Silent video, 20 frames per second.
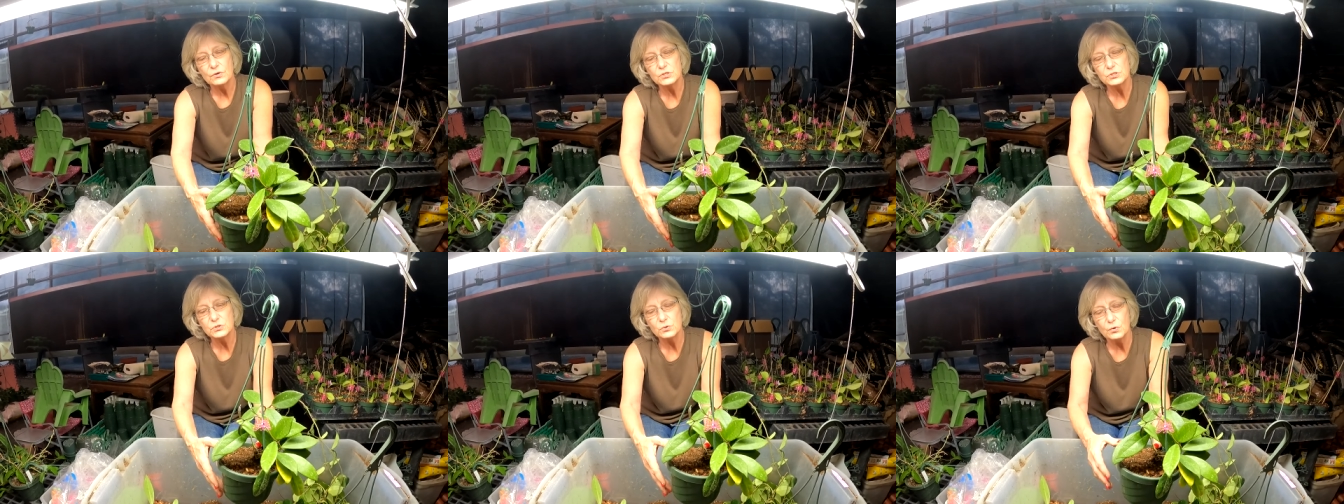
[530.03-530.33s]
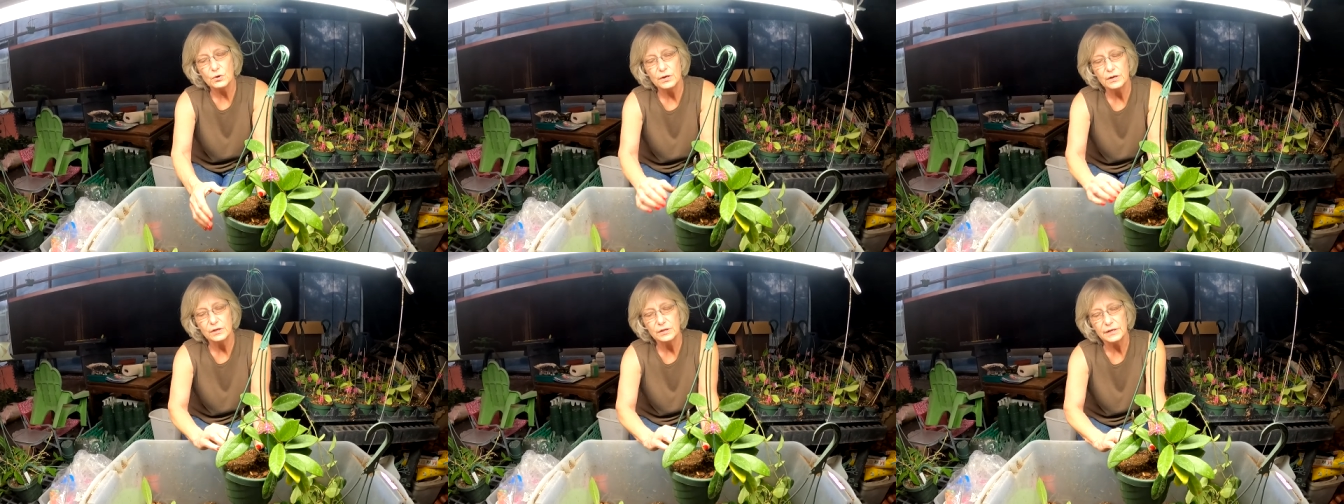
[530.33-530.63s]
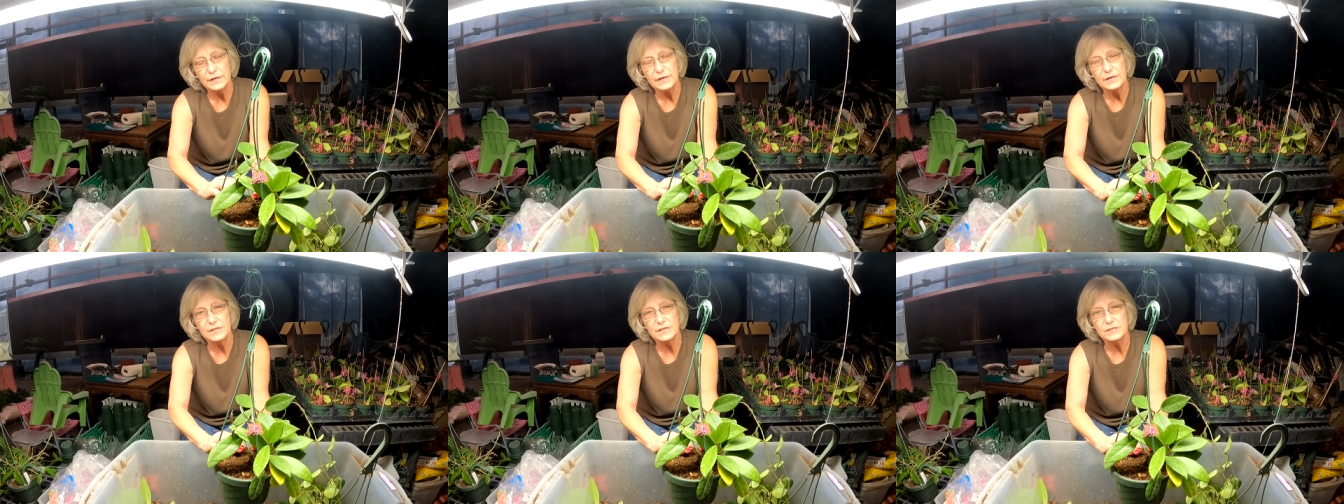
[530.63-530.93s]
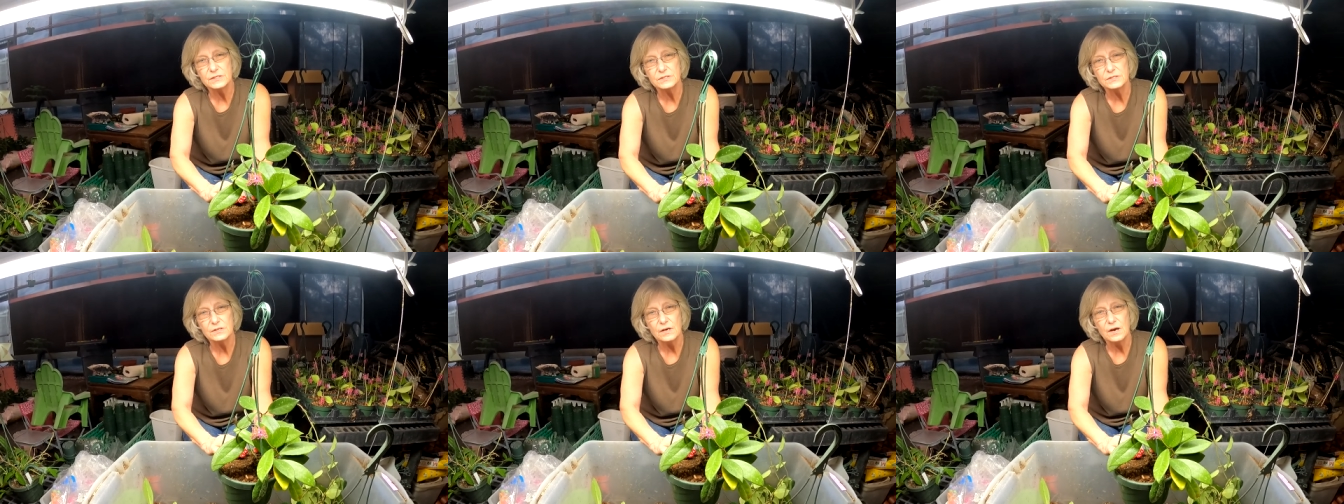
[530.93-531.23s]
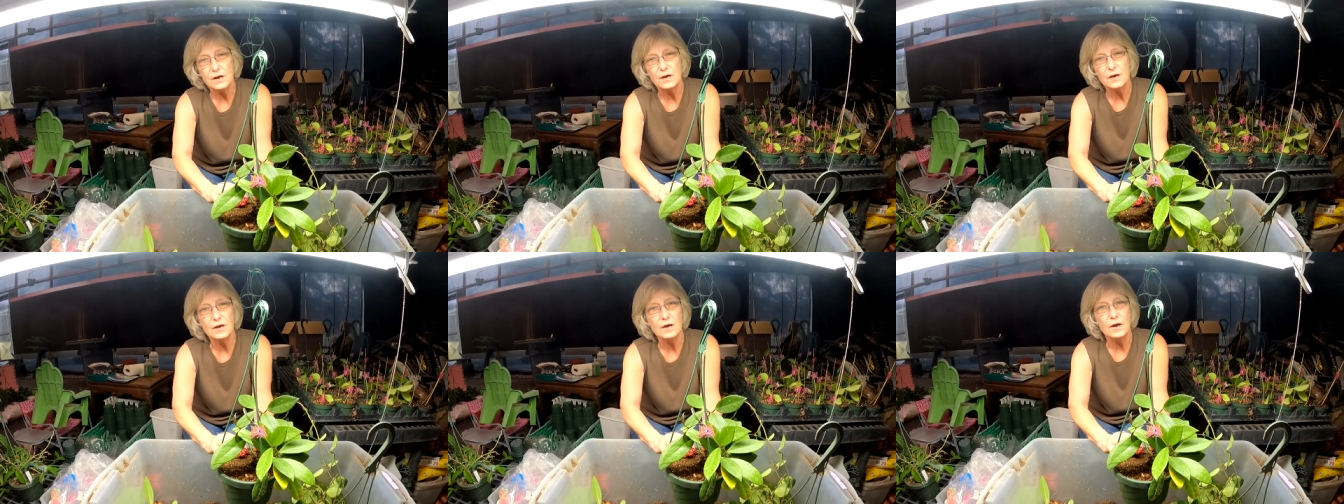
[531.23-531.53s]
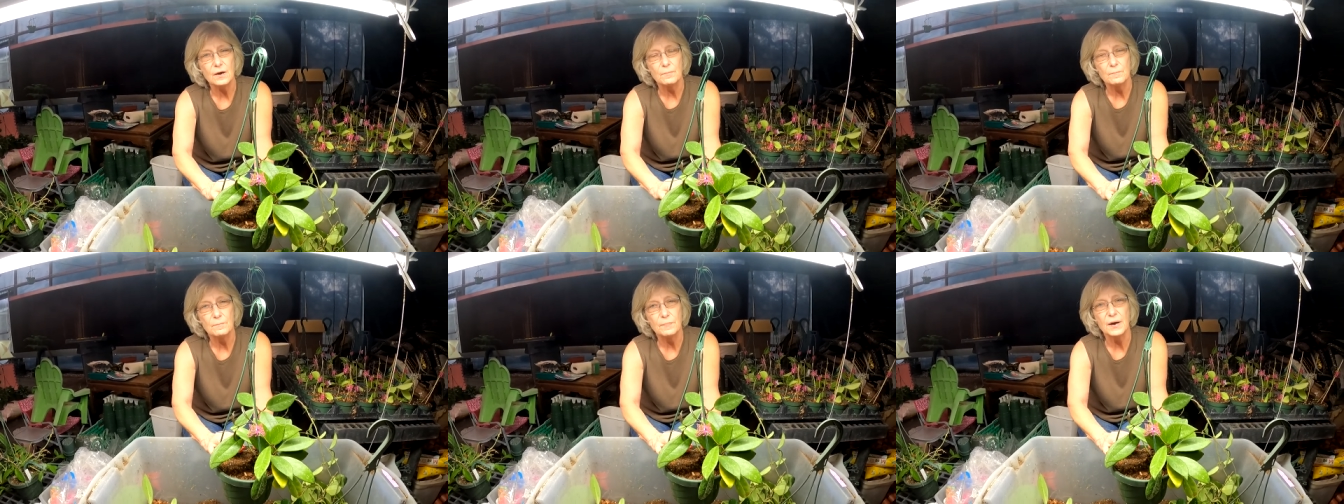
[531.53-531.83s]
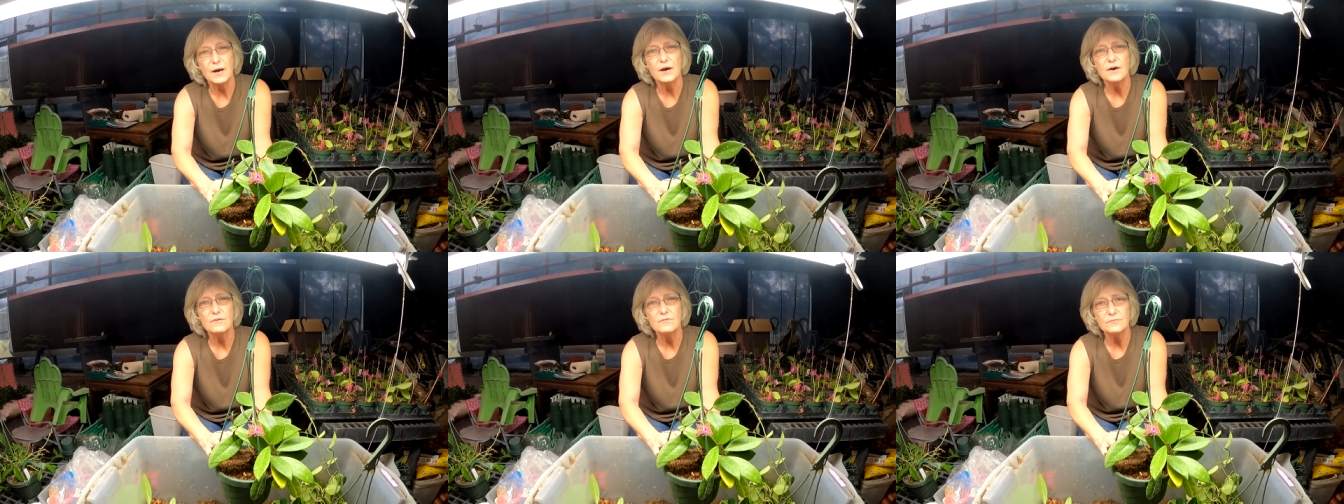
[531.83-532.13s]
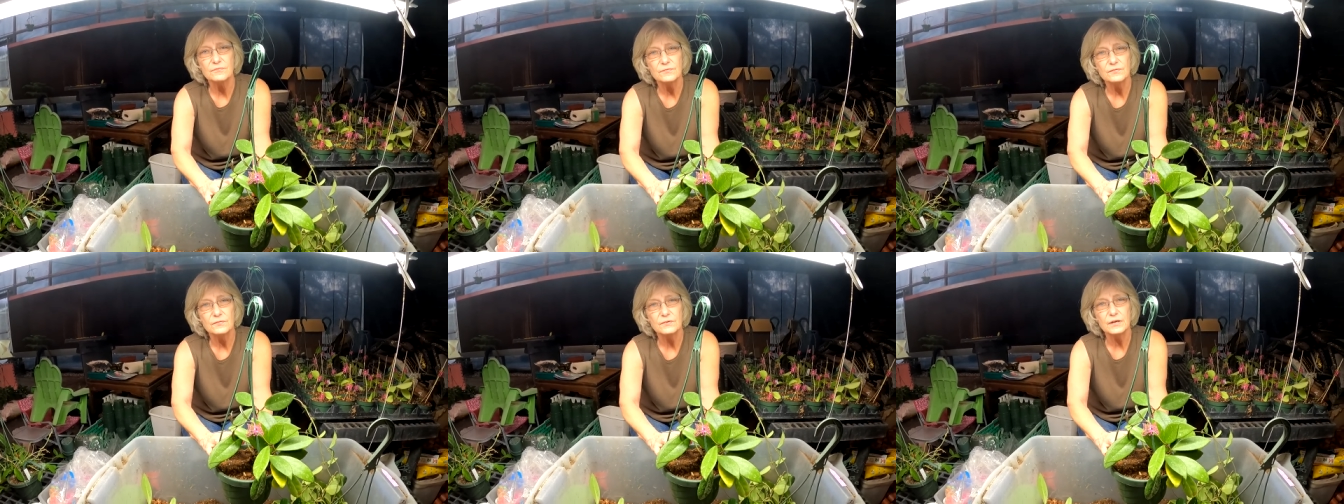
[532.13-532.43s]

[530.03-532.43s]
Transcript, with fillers: soil is uh, above